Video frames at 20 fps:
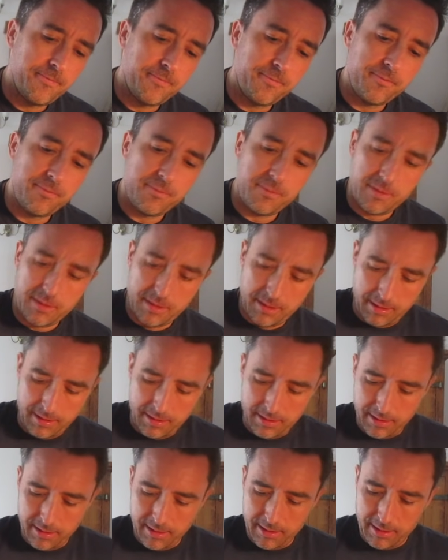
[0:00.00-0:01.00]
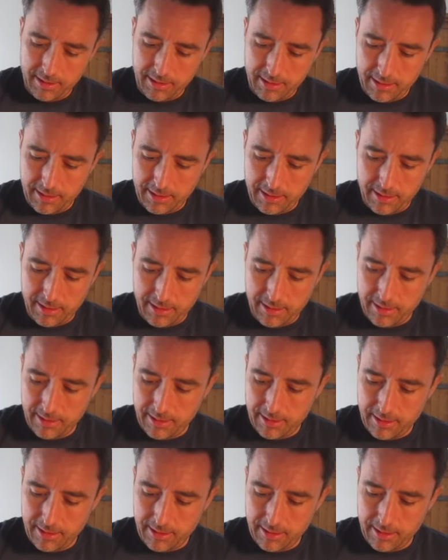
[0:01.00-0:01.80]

Nothing is said.